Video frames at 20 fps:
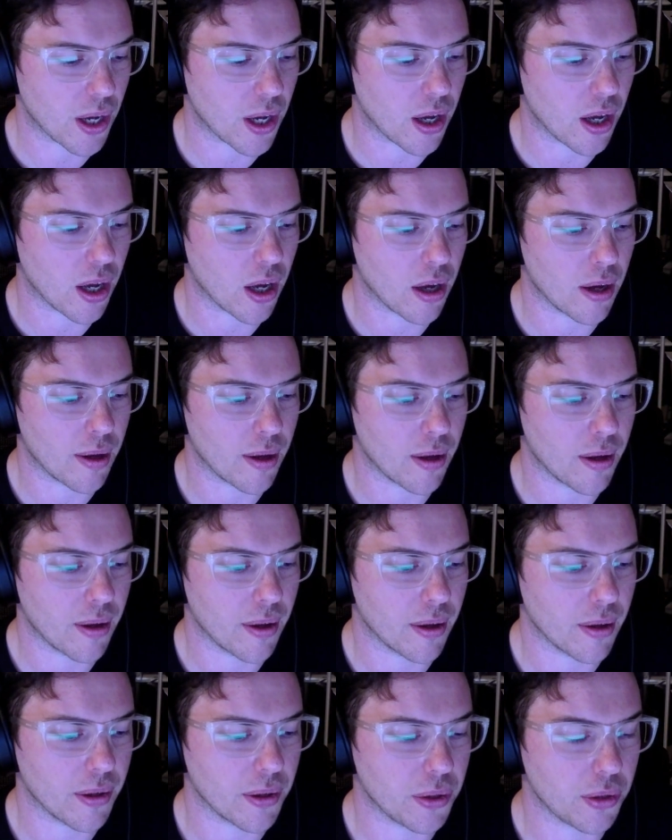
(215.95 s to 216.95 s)

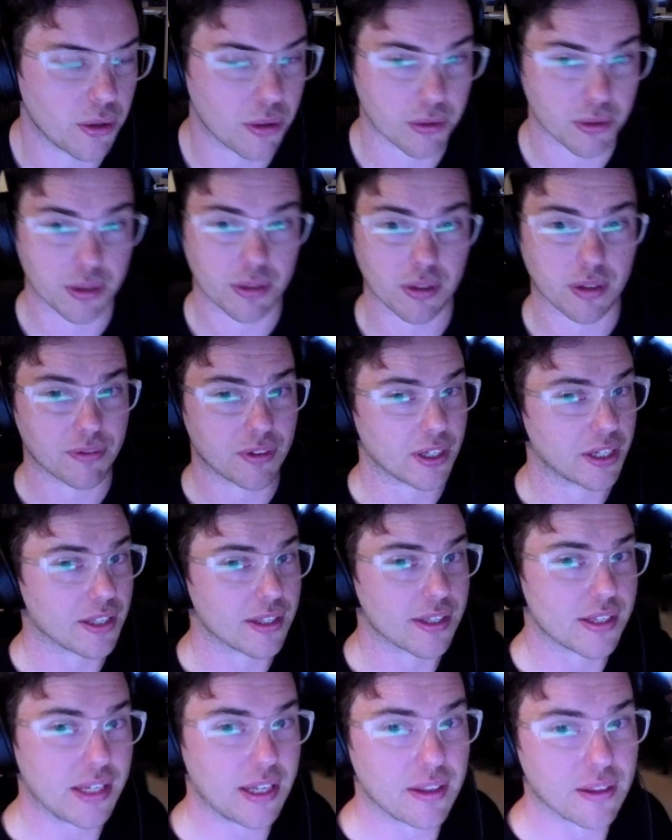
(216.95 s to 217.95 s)
if you can
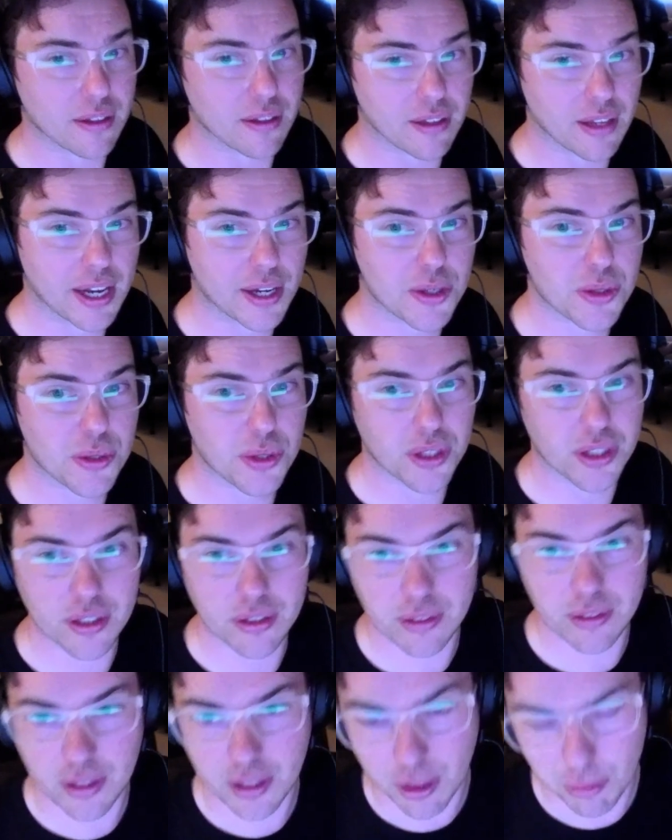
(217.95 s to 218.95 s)
see the
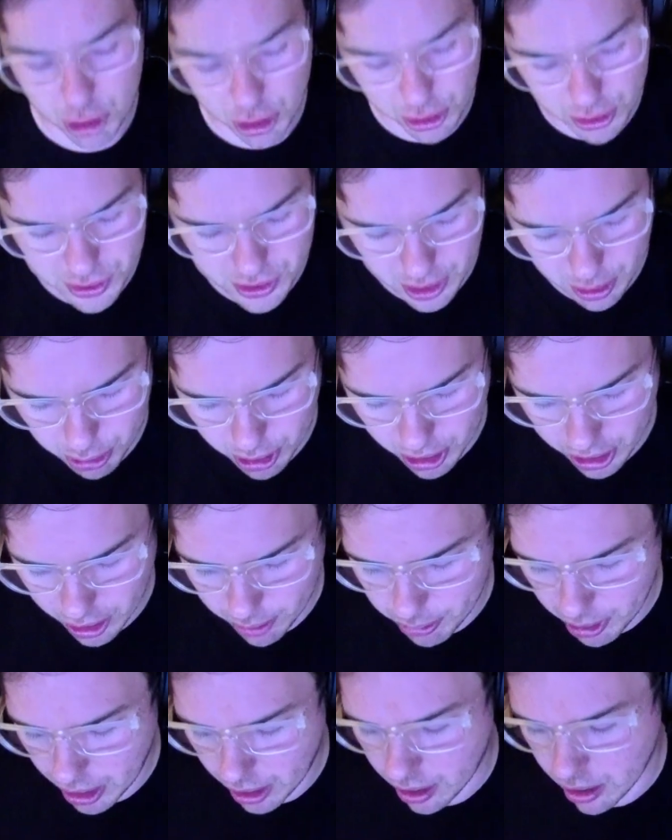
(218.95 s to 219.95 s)
extra computer set behind
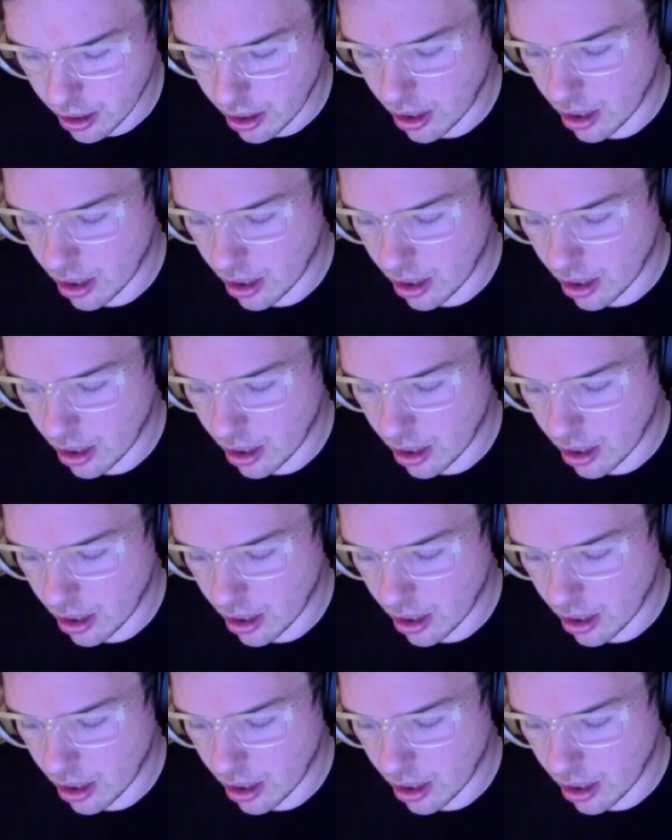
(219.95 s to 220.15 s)
me,